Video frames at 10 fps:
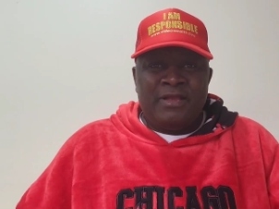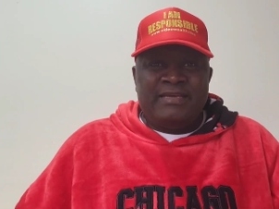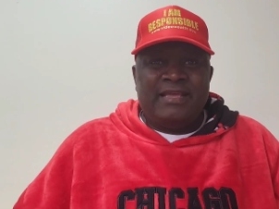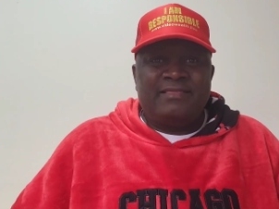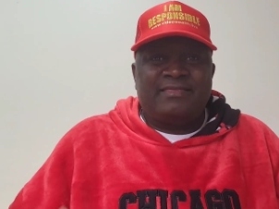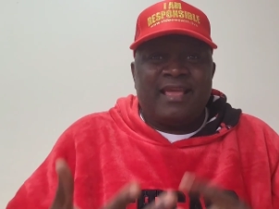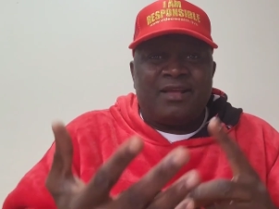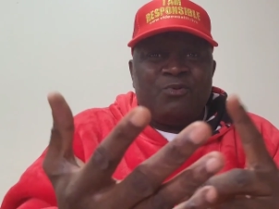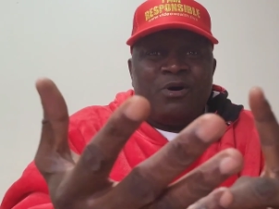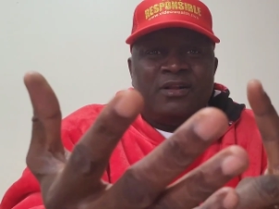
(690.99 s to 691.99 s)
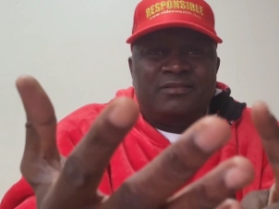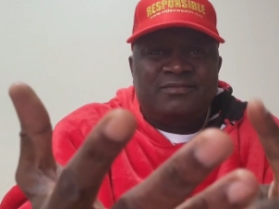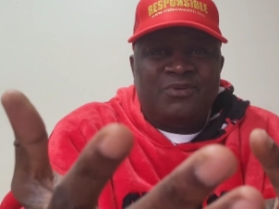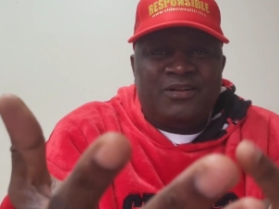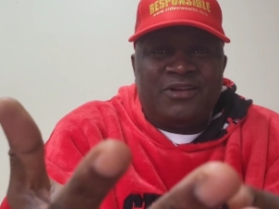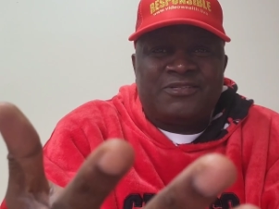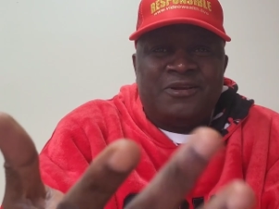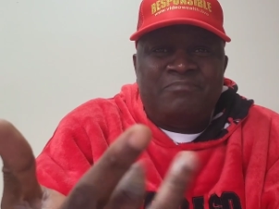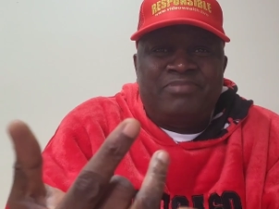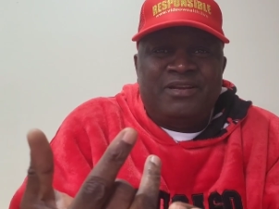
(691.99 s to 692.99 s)
They take what, what does
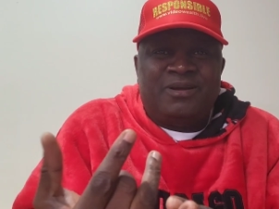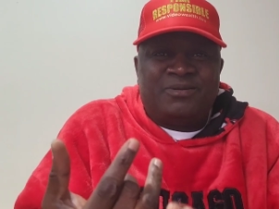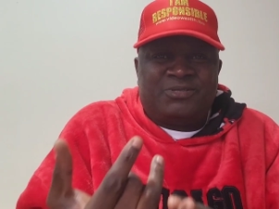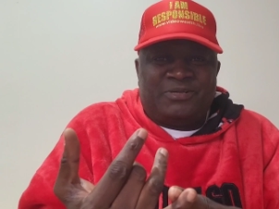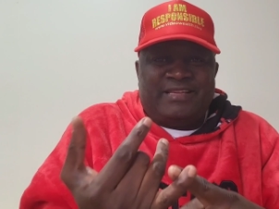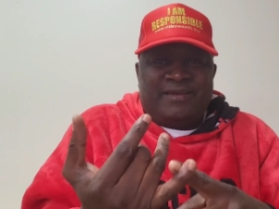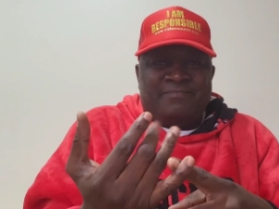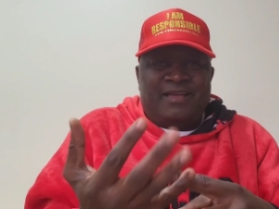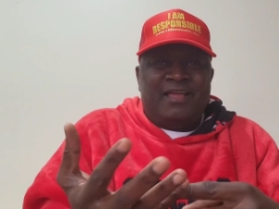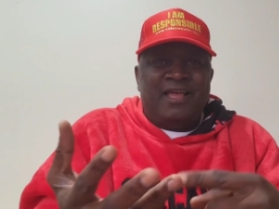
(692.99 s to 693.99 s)
not belong to them.